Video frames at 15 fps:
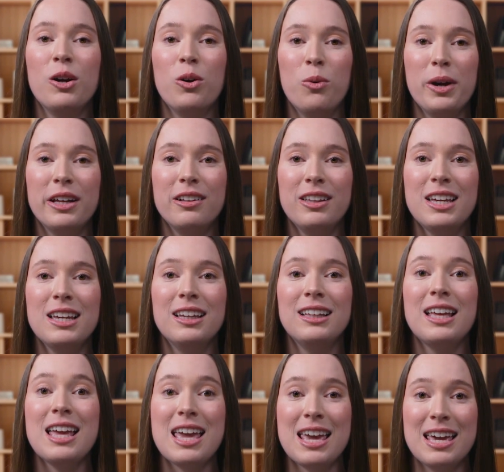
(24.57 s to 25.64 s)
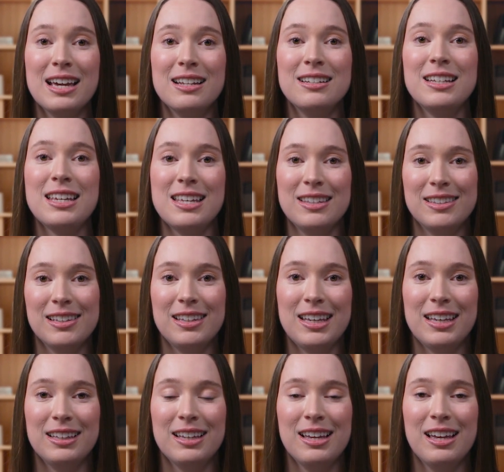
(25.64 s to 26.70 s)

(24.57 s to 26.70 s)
quickly and easily.